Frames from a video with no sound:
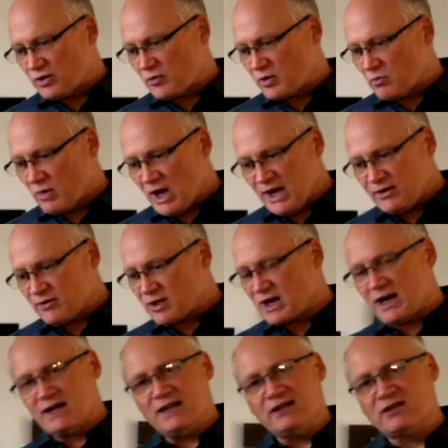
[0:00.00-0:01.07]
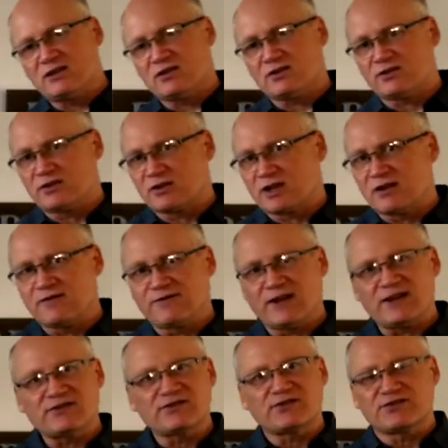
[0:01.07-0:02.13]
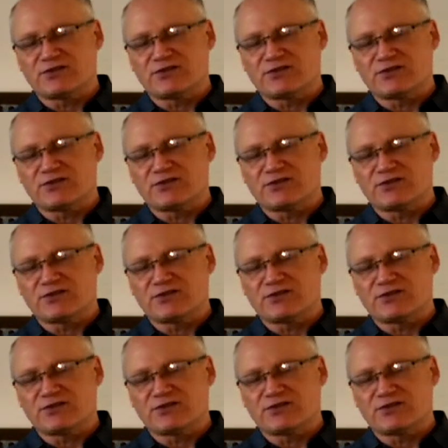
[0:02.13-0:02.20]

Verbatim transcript: the reminder that I need to, to confess